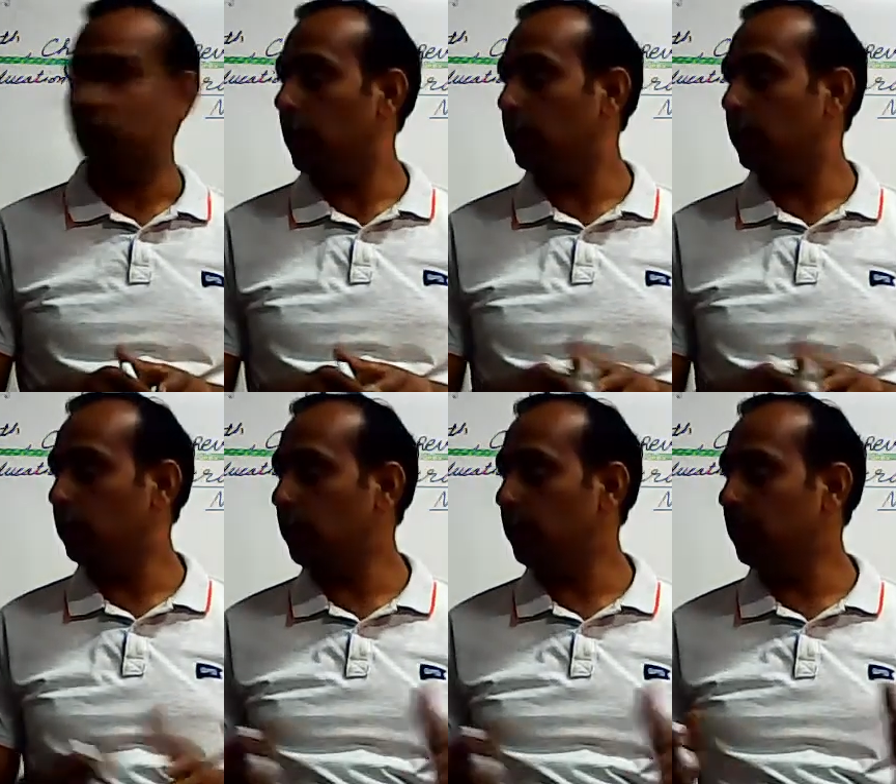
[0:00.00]
And
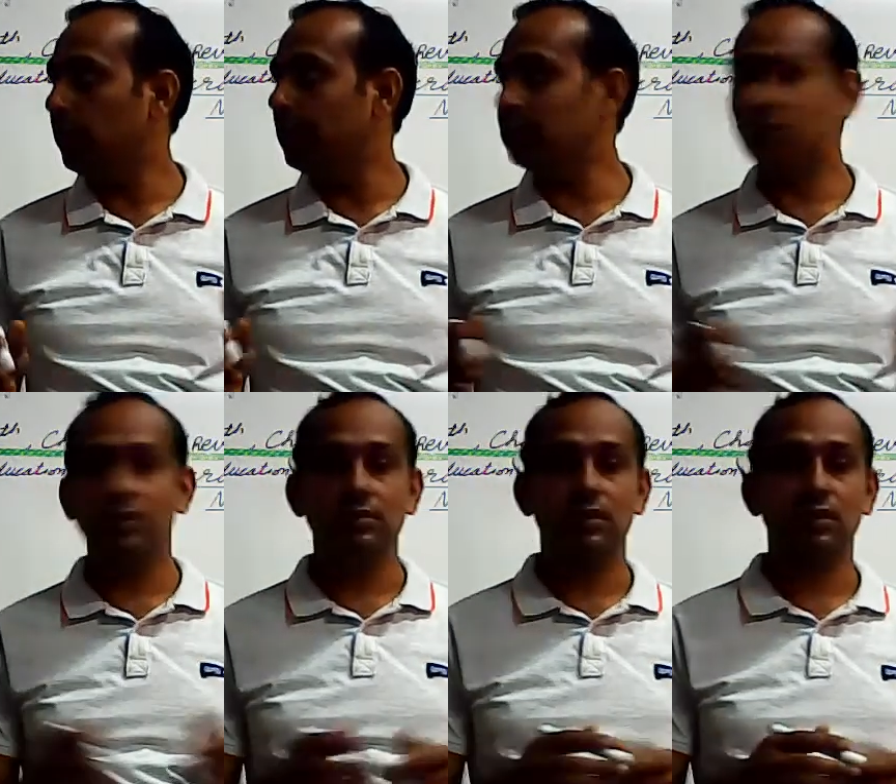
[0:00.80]
today we will discuss
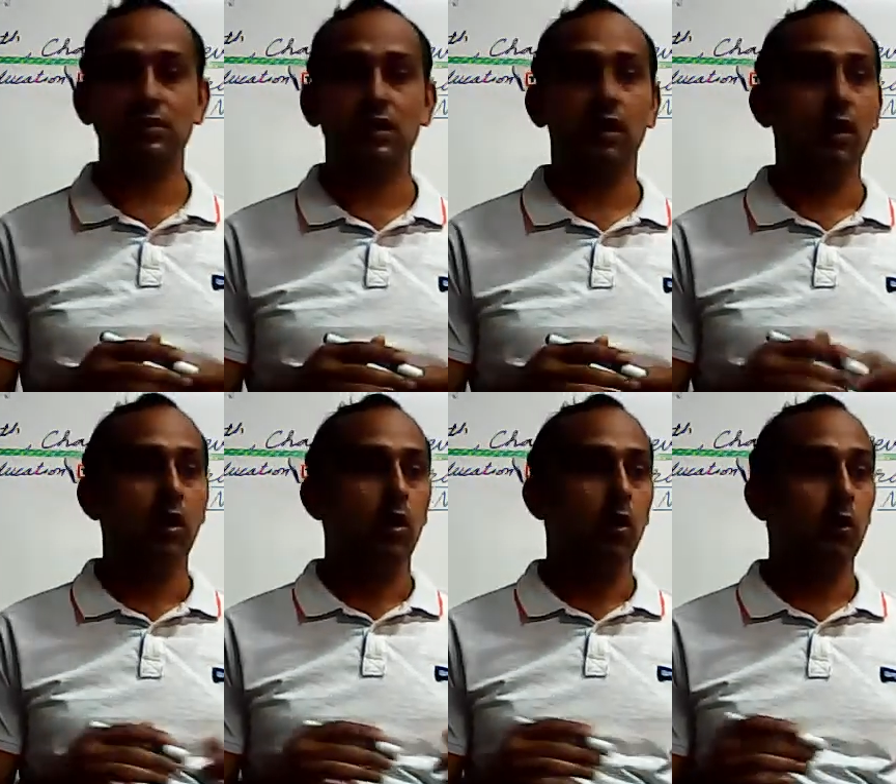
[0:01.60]
is the
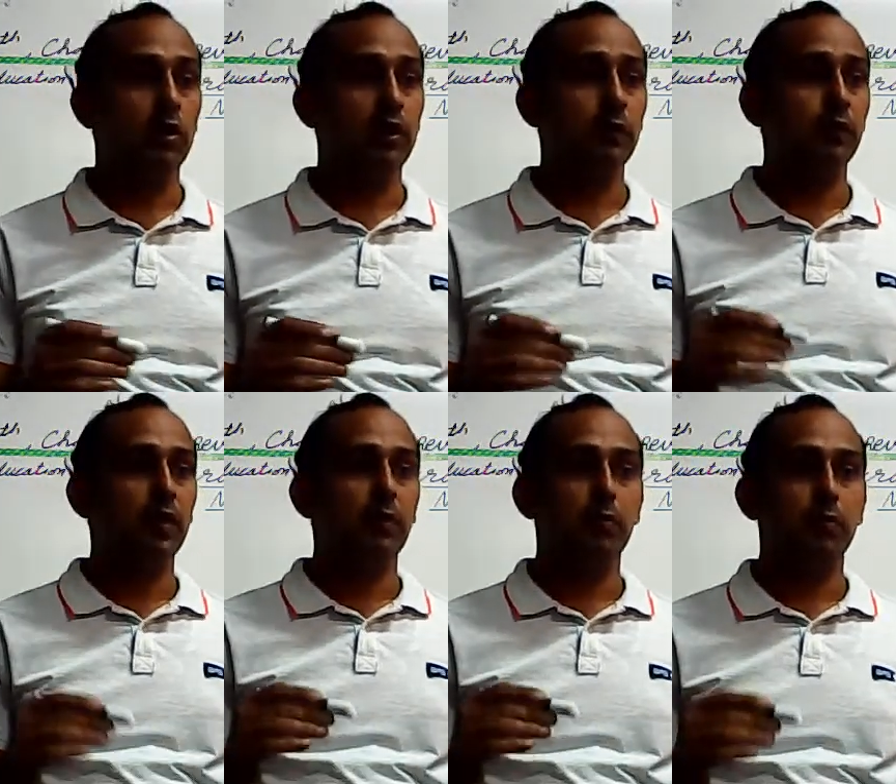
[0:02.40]
only
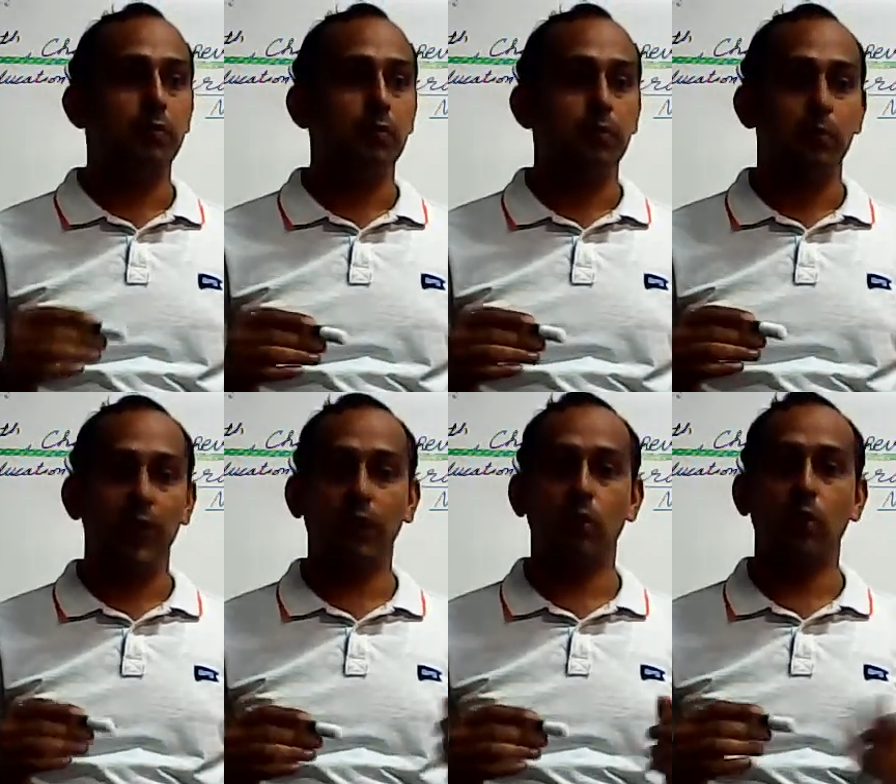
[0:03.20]

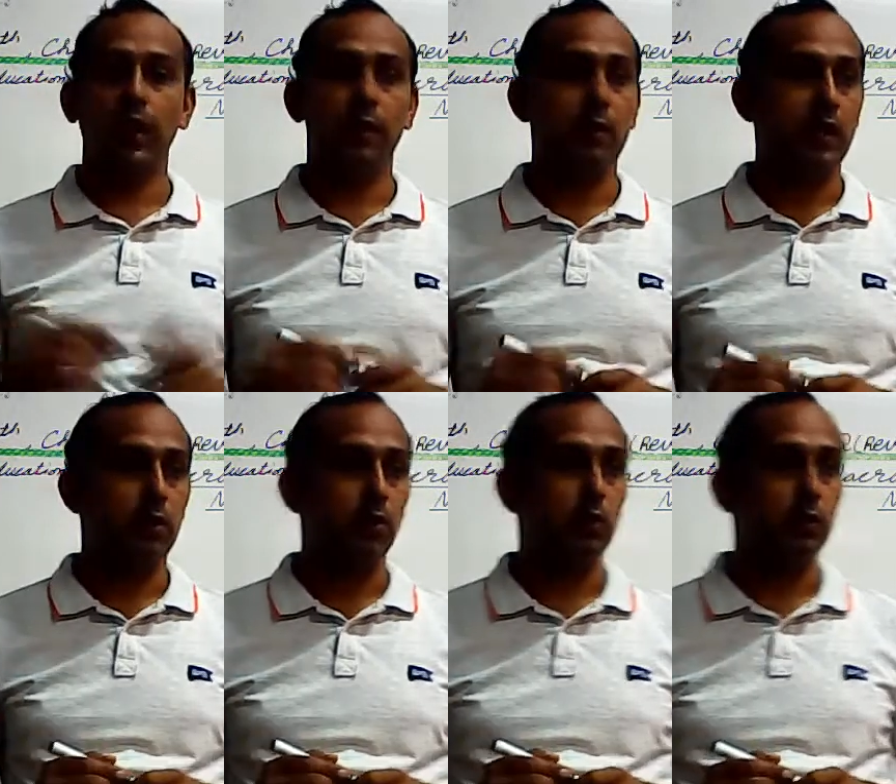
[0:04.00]
macro and
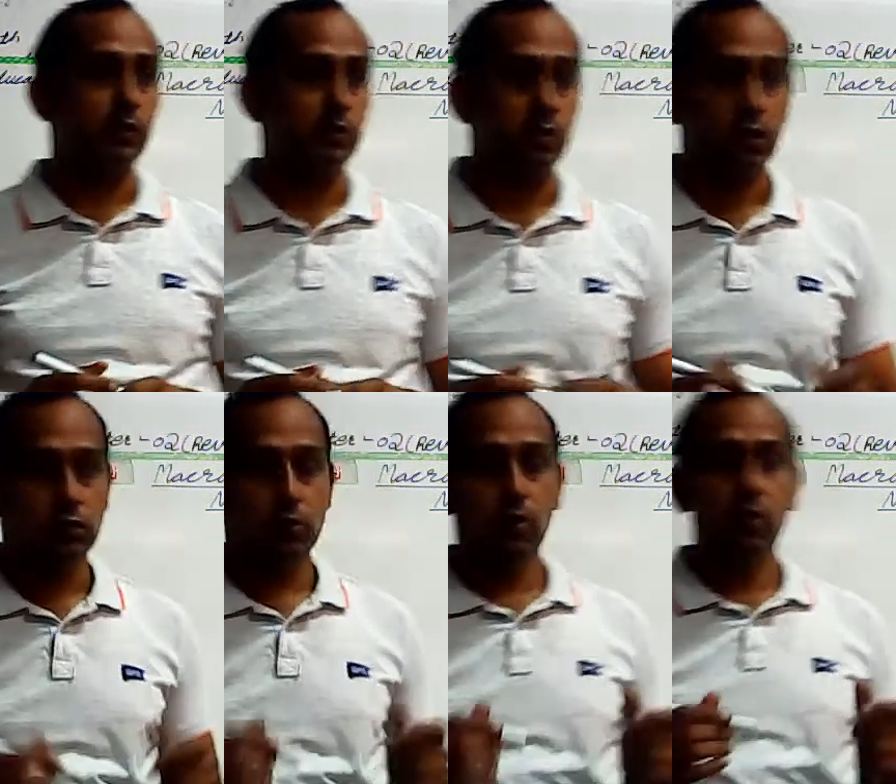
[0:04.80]
micro nutrition.
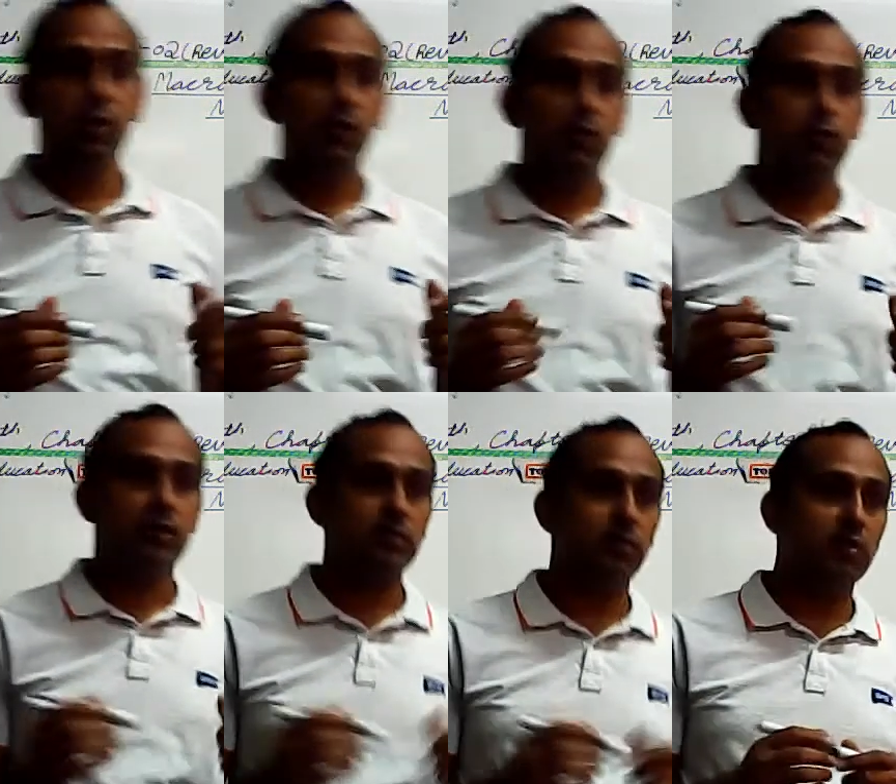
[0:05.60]
So
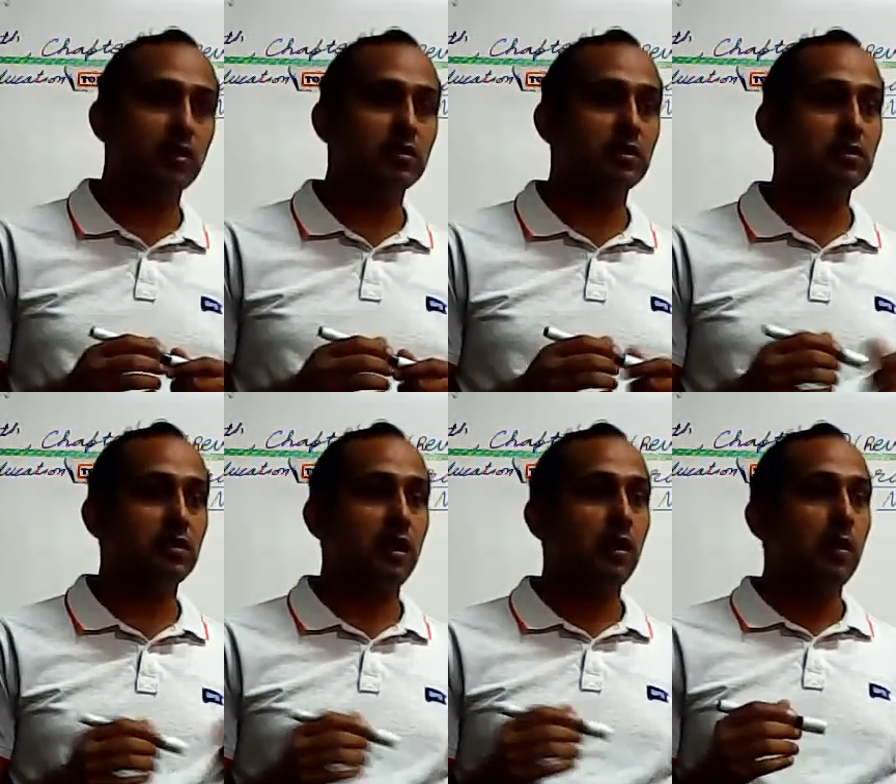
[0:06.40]
first we will discuss
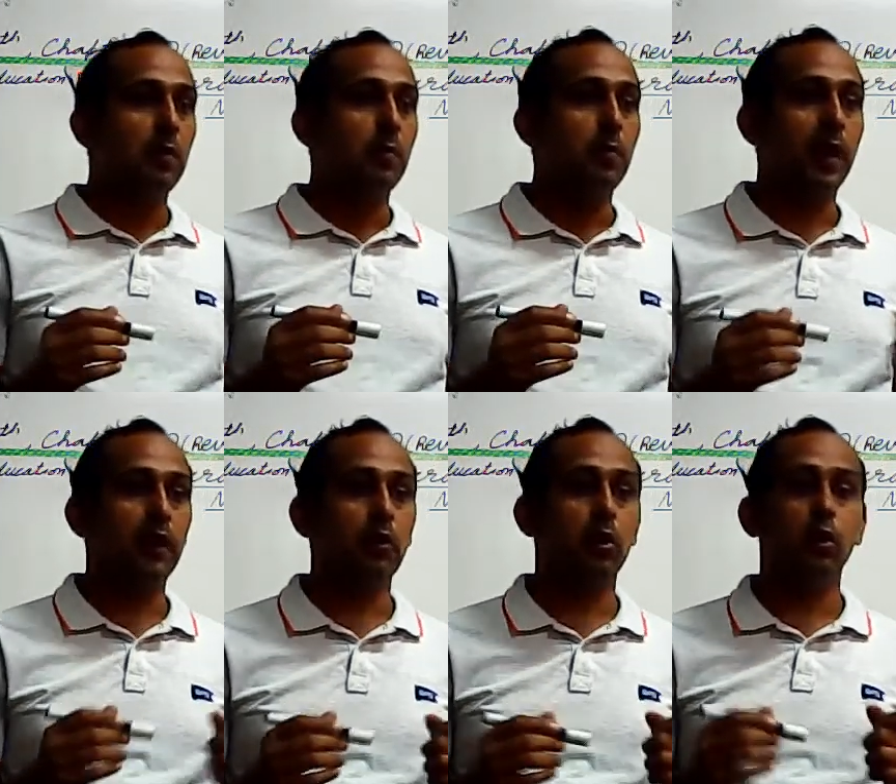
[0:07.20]
the
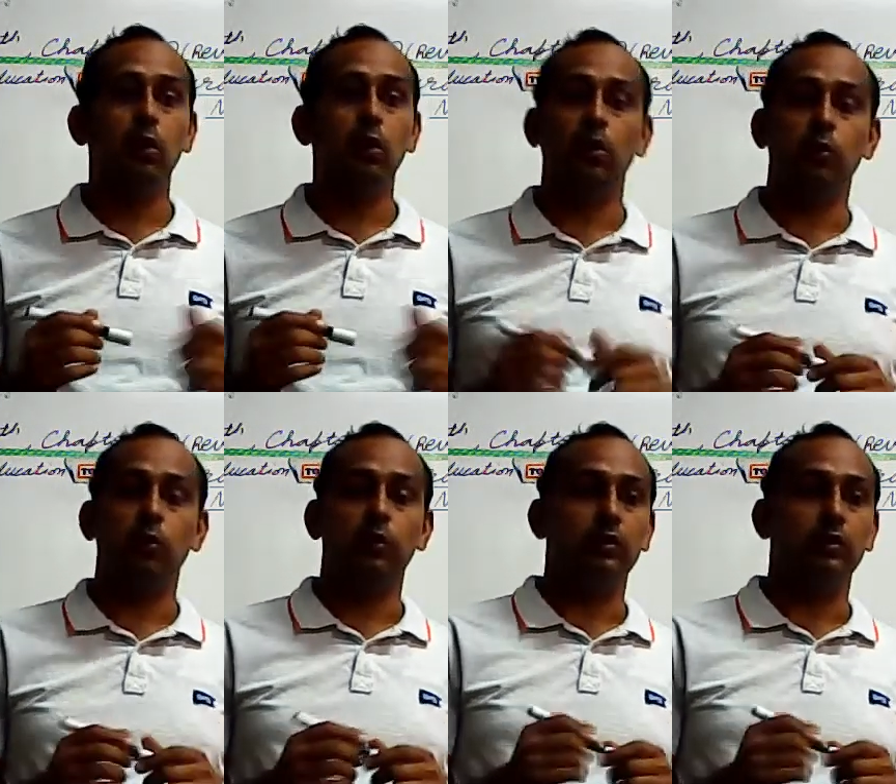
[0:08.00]
macro
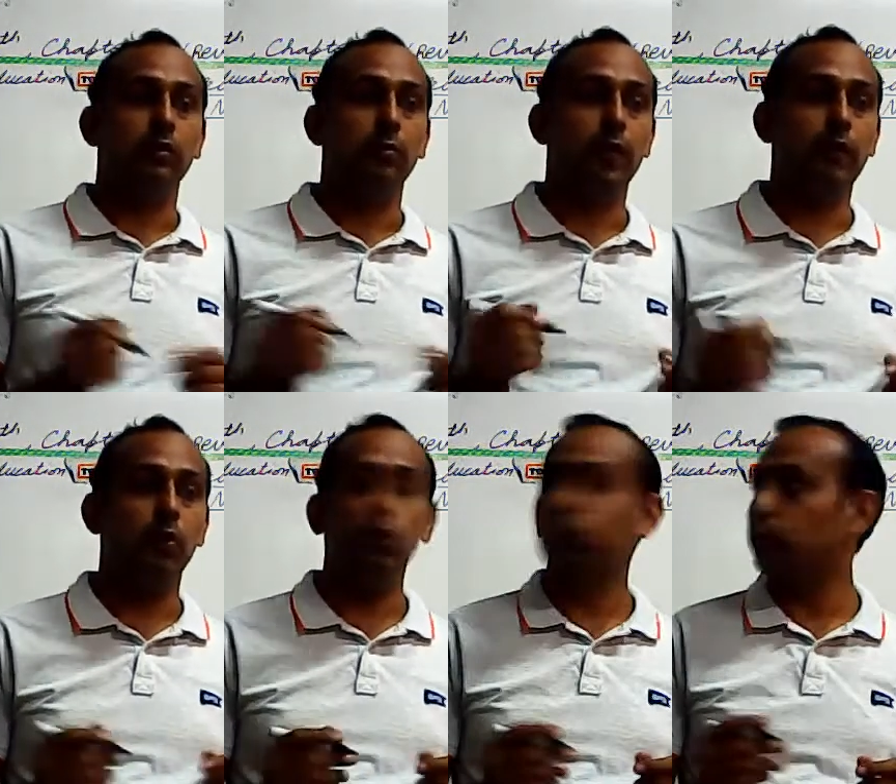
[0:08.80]
nutrition. Macro
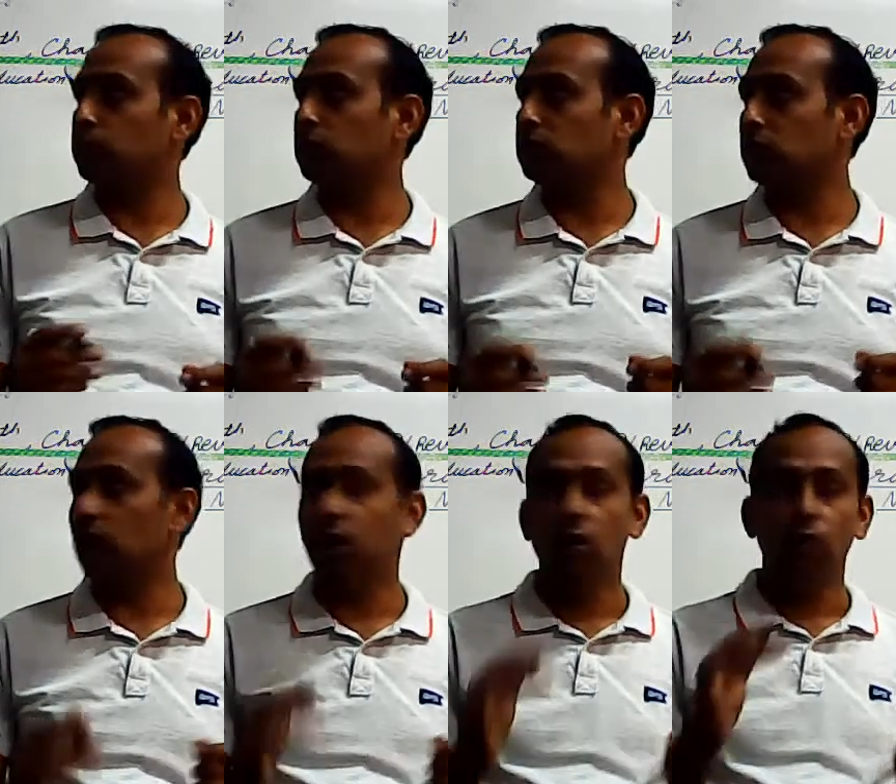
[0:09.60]
nutrition is
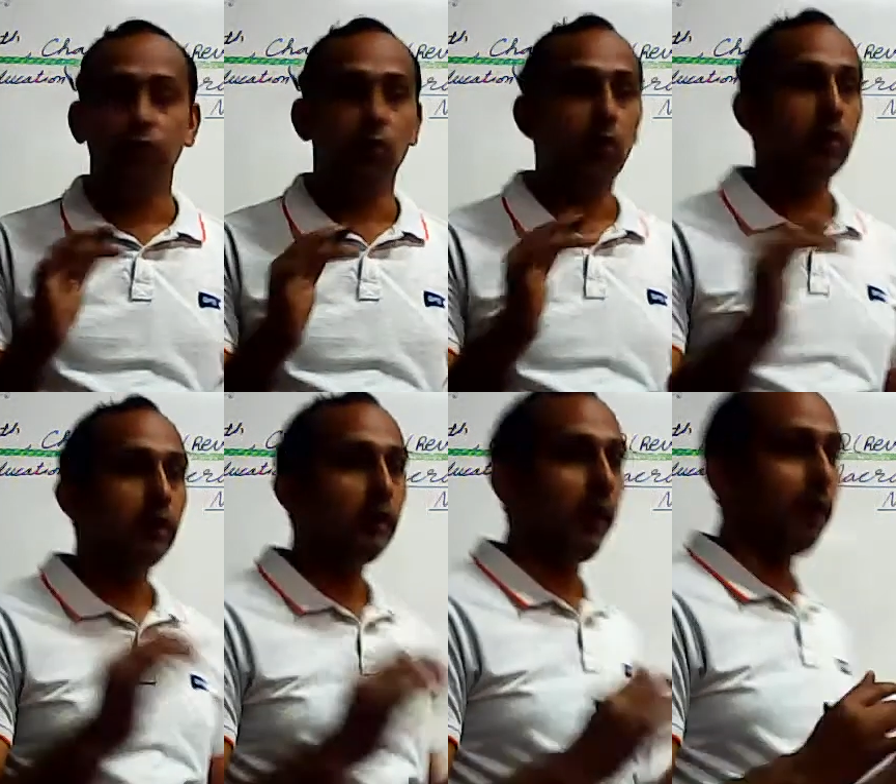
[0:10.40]
the
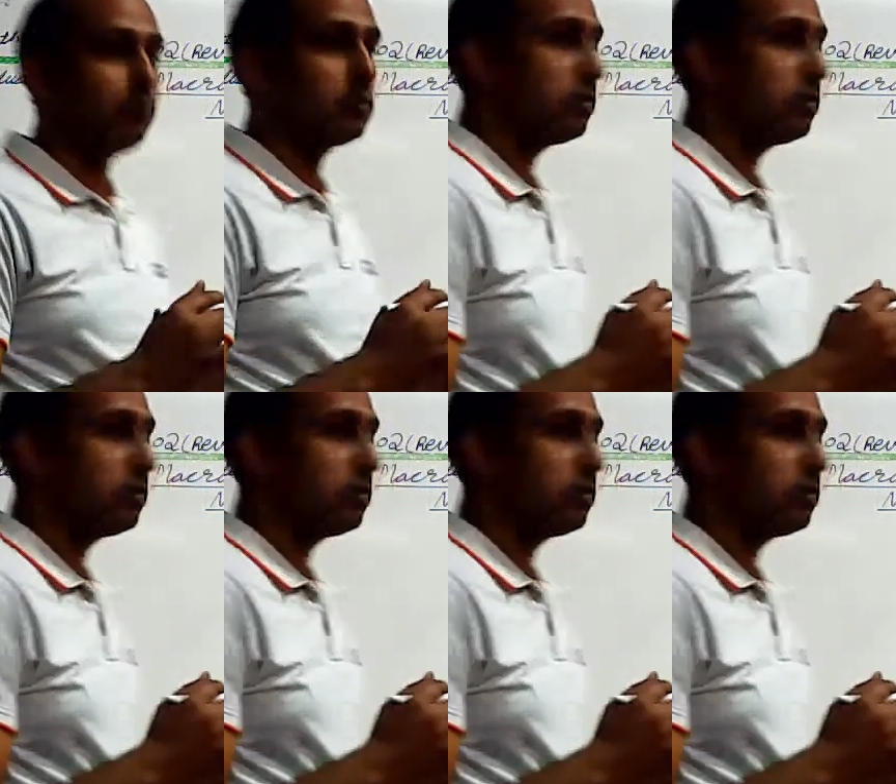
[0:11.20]
4 types.